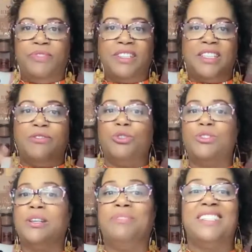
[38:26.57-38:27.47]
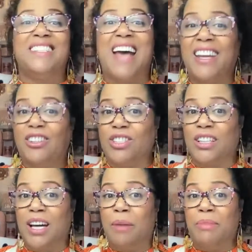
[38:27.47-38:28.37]
give you some desire to
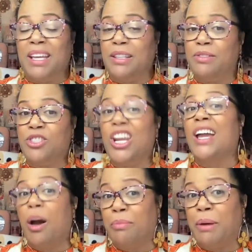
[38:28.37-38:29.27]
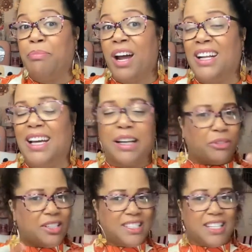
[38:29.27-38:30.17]
come and check out my product. I'm
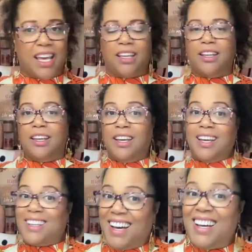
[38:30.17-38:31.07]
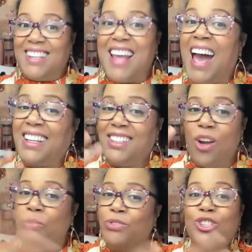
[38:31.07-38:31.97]
going to say, because I
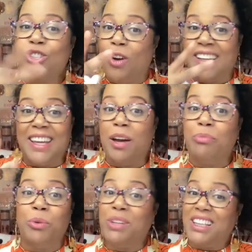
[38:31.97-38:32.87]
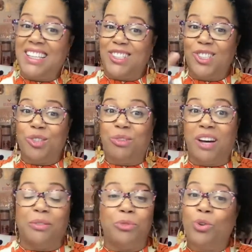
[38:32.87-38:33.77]
know for sure I can help you with at least 2 of
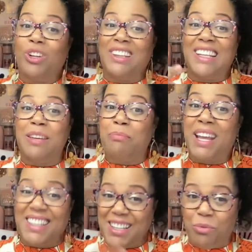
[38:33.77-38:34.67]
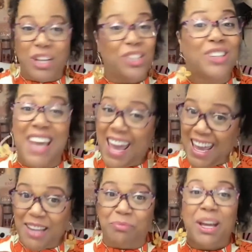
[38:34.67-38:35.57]
them. You're going to leave better than where you
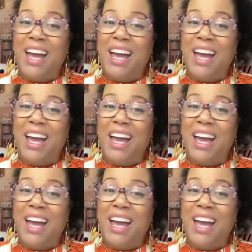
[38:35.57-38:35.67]
came.